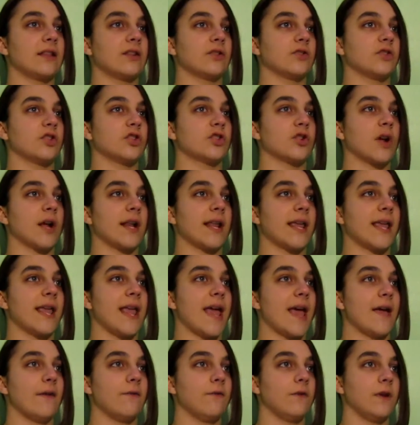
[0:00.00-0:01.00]
They're just trying to
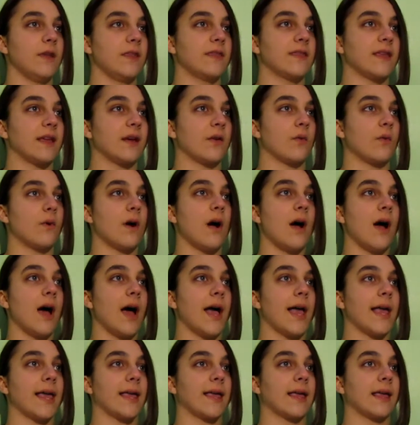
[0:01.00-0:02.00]
hit everything.
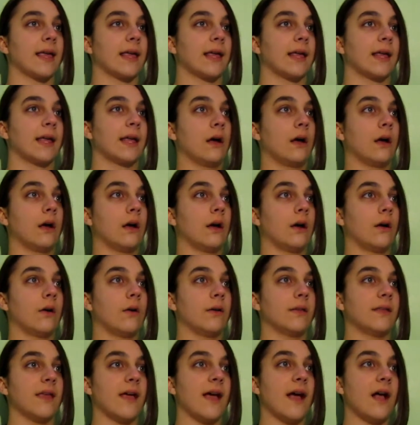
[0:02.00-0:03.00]
Why?
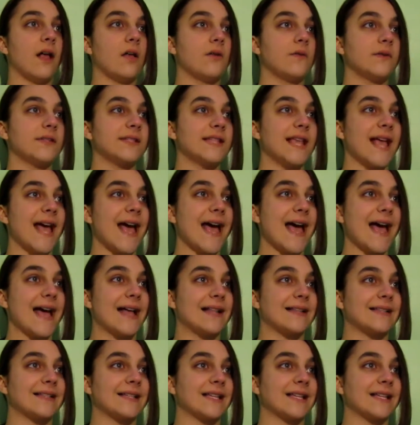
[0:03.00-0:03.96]
What the hell was that?